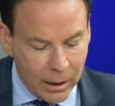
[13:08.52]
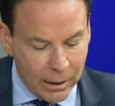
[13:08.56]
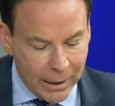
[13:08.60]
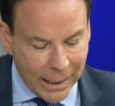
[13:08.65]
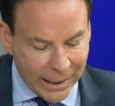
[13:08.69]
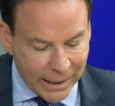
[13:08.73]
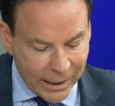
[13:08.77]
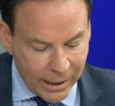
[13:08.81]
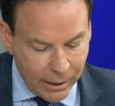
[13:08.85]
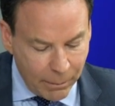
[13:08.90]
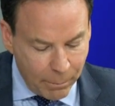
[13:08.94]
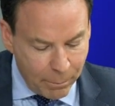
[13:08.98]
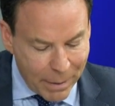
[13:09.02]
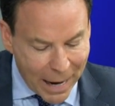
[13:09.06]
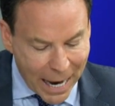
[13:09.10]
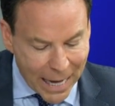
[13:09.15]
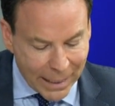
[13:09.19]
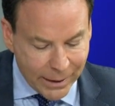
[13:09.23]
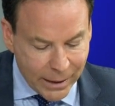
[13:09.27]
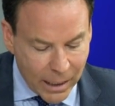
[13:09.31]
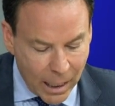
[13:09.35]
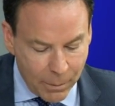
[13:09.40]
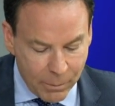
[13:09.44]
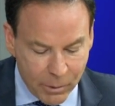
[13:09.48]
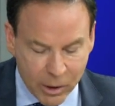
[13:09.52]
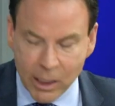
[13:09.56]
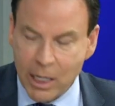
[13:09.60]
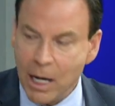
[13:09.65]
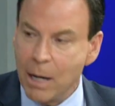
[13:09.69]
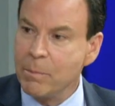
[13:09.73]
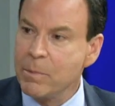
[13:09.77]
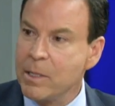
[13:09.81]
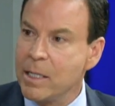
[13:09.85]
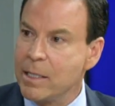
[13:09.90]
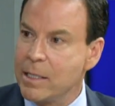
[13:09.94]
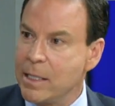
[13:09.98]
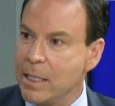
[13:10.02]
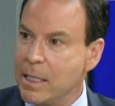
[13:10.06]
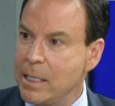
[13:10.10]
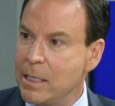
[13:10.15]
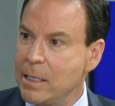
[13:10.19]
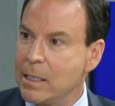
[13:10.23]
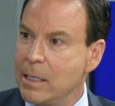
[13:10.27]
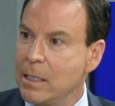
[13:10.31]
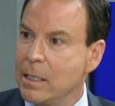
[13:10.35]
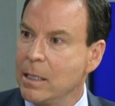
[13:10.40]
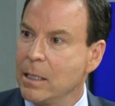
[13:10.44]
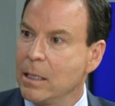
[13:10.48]
like bad gums, gum
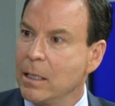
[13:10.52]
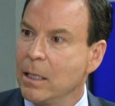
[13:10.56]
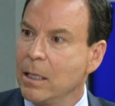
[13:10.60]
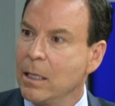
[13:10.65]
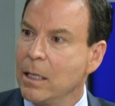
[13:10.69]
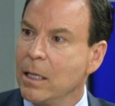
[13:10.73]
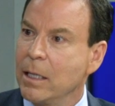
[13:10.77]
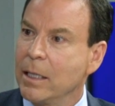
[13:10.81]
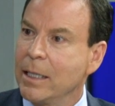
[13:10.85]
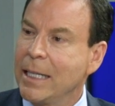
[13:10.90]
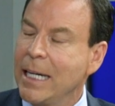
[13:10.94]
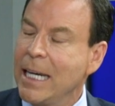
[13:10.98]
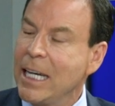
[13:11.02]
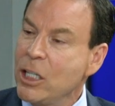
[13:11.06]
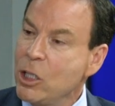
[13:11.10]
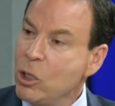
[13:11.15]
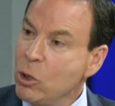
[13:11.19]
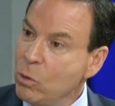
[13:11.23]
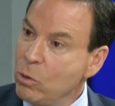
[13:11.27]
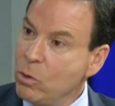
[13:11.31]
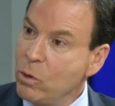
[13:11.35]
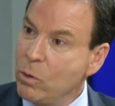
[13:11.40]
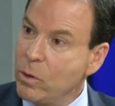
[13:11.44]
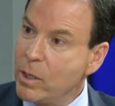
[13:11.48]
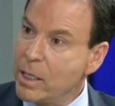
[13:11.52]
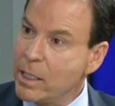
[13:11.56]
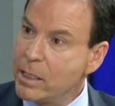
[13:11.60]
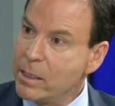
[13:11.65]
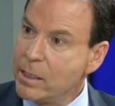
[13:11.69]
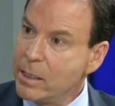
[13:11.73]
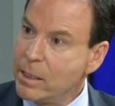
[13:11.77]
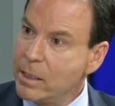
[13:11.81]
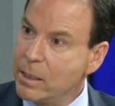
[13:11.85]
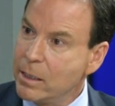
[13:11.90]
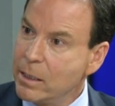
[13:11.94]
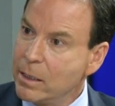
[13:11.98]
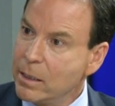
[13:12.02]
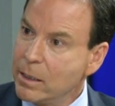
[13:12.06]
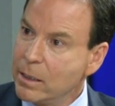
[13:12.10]
disease? Can you do this?